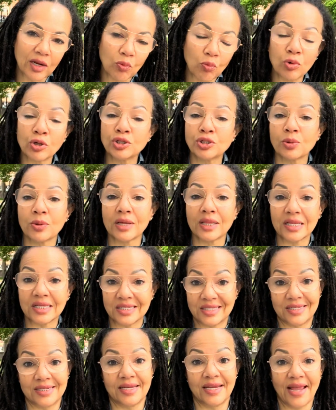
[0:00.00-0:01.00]
we're doing
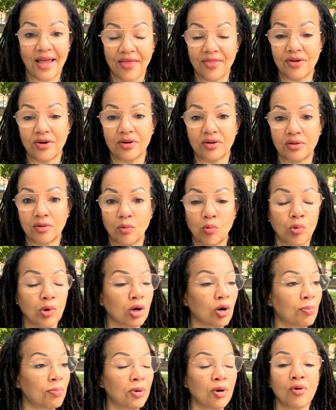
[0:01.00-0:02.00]
this together.
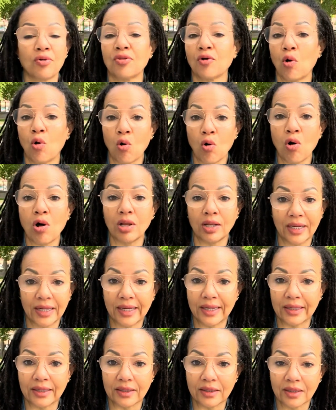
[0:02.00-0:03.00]
We're both all
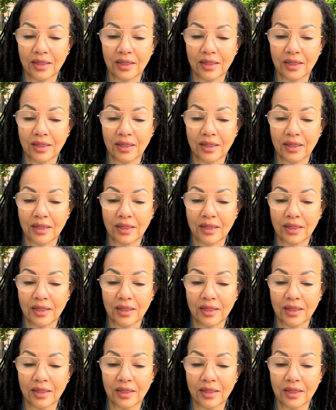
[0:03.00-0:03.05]
in.